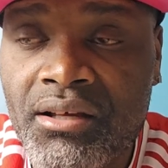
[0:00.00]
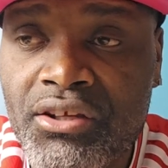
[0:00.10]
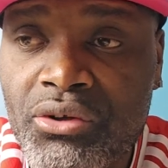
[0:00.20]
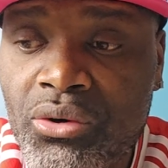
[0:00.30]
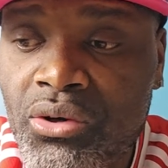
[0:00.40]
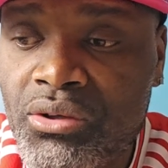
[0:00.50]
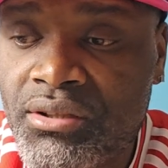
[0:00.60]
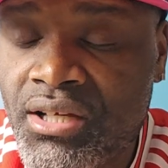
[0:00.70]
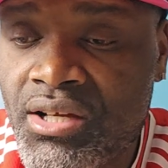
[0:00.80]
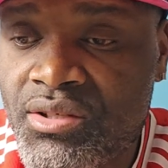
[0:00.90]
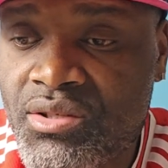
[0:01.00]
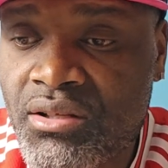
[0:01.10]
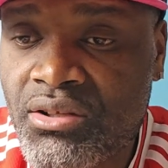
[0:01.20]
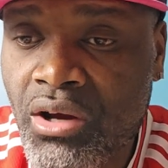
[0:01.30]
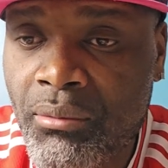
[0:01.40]
you know,
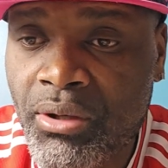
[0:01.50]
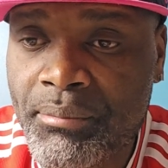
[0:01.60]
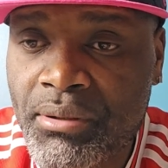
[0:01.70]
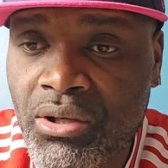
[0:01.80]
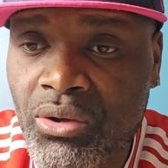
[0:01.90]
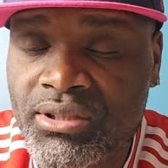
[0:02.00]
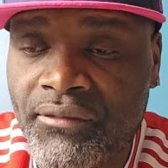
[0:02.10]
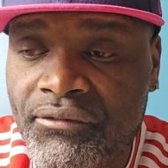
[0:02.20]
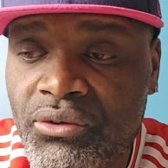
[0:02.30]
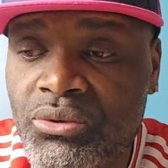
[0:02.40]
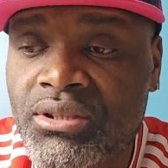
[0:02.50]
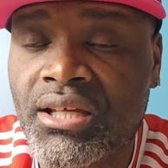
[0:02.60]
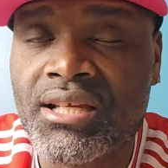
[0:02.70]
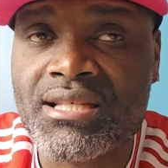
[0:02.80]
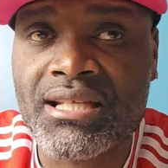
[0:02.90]
I'm going to pick out a few
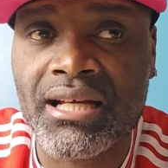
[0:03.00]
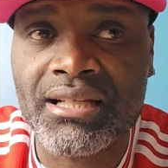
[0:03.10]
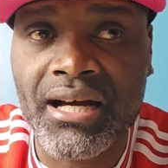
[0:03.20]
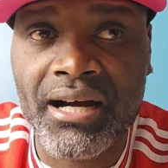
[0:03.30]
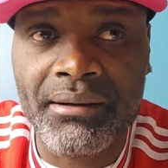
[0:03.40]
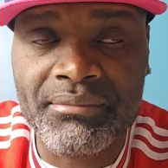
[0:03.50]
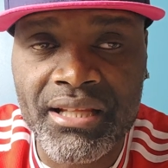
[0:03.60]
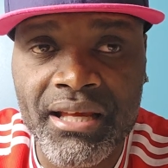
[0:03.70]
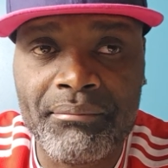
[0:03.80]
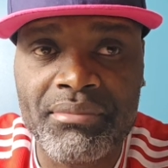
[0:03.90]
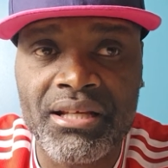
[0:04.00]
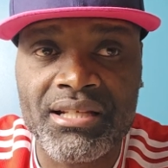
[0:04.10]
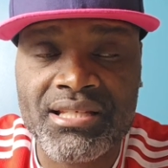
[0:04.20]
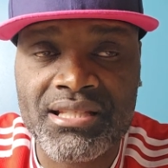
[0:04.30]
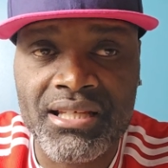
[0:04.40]
things that Liam
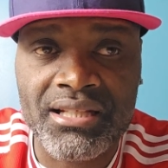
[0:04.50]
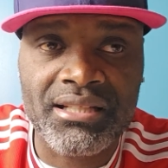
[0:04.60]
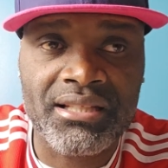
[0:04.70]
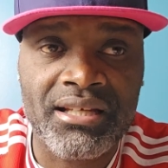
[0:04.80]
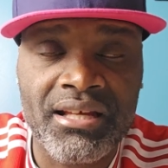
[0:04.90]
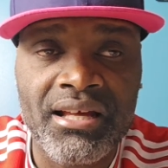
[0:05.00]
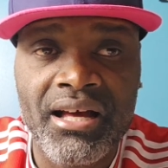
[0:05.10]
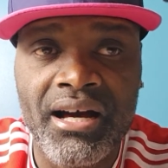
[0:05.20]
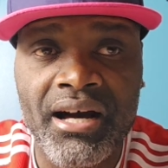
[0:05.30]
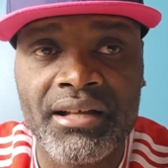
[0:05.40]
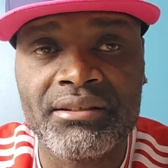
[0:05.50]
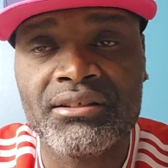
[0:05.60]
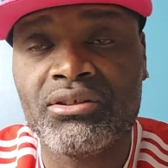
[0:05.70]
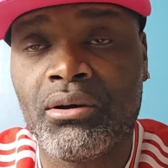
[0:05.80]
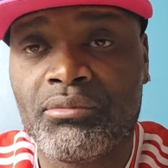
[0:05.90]
Bailey stated. And,
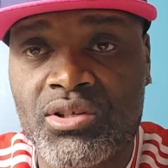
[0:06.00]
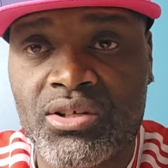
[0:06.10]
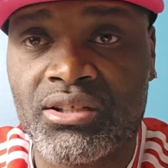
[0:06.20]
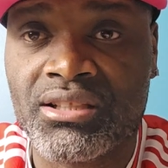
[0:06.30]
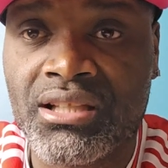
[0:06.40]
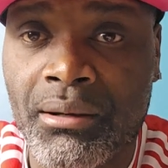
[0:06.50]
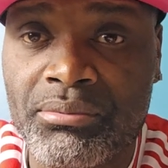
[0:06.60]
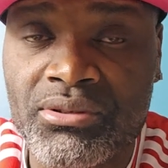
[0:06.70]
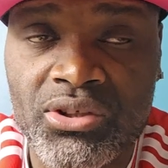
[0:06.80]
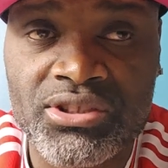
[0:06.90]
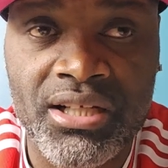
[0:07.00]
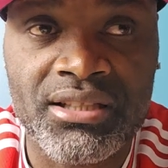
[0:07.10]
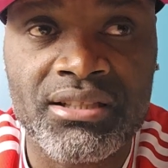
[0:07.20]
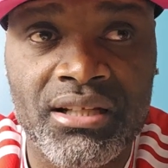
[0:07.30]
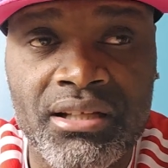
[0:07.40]
you know, I'm just going to touch
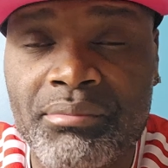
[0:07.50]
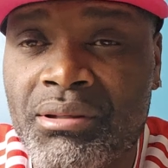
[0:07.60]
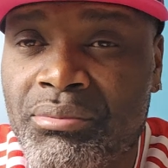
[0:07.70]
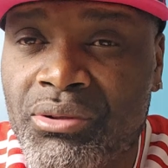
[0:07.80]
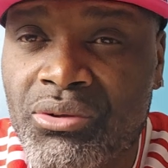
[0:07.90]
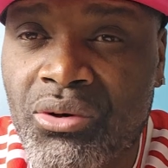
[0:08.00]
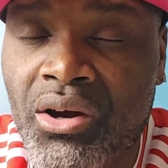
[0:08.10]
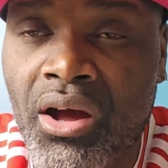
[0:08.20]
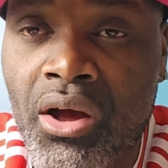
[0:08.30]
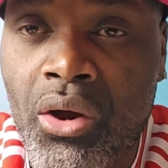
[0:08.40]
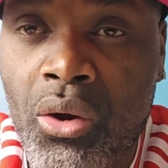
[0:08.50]
on it and let people know